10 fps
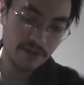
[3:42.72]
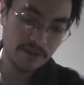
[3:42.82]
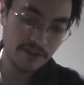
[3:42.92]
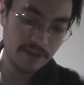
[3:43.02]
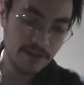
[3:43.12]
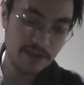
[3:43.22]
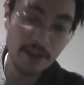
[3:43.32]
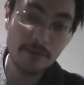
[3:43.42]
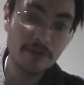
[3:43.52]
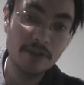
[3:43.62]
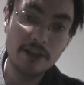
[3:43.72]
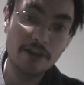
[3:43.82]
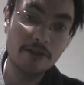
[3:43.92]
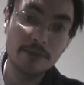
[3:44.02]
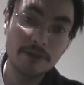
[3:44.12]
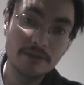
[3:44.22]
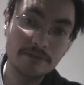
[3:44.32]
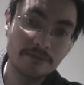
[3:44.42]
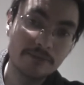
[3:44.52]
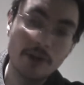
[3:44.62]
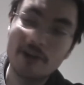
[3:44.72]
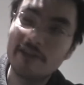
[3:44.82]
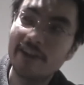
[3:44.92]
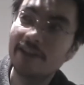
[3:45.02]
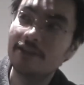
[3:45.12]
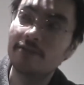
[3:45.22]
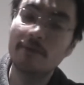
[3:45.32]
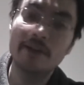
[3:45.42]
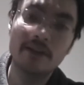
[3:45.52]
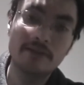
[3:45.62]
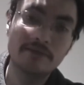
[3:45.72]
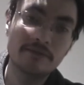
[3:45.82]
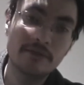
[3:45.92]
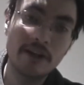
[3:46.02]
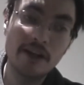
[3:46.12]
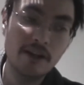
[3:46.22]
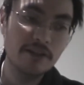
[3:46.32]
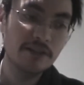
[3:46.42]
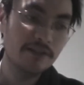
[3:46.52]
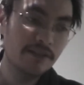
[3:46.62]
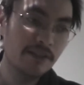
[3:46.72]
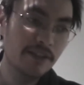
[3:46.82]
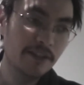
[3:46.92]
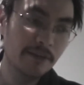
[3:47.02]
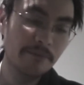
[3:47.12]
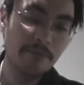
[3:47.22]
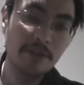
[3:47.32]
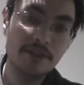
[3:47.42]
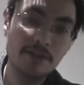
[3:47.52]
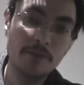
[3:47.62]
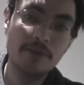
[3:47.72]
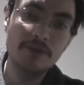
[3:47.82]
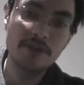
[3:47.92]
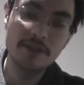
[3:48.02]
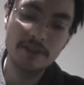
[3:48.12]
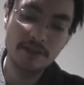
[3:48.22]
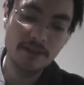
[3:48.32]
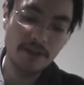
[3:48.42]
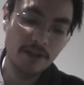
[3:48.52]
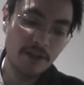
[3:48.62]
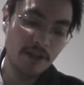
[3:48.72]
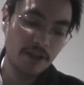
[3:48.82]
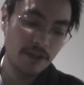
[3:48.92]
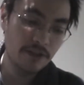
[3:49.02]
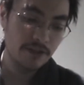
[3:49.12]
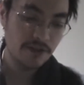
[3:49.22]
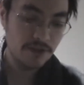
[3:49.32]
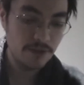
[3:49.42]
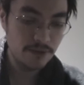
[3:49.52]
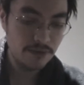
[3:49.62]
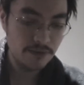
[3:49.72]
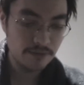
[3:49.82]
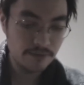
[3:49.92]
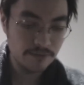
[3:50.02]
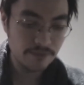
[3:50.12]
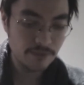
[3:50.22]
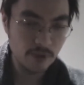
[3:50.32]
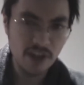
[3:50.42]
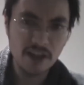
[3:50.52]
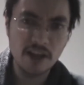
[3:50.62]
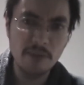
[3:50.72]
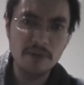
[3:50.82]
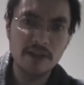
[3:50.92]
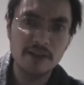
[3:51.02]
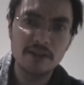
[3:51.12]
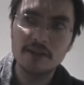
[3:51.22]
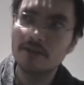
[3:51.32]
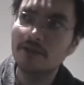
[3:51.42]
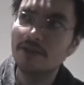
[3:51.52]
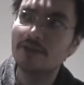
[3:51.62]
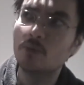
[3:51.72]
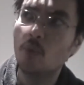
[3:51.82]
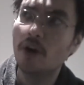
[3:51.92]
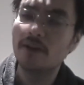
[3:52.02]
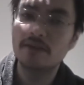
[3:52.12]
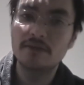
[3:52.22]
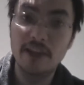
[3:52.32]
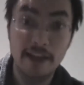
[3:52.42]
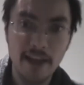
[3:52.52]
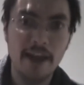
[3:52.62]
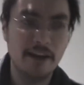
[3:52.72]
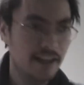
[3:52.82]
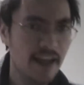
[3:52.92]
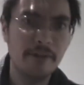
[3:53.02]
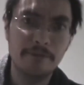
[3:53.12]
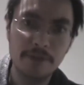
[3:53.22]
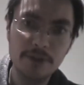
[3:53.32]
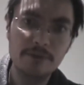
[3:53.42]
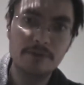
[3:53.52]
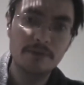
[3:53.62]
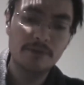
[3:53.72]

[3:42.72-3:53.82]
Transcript: Cisse is absolutely horrible. Horrendous play. And not just the missed opportunity to shoot. Well, he had a couple, I think. Not just one. He had a few.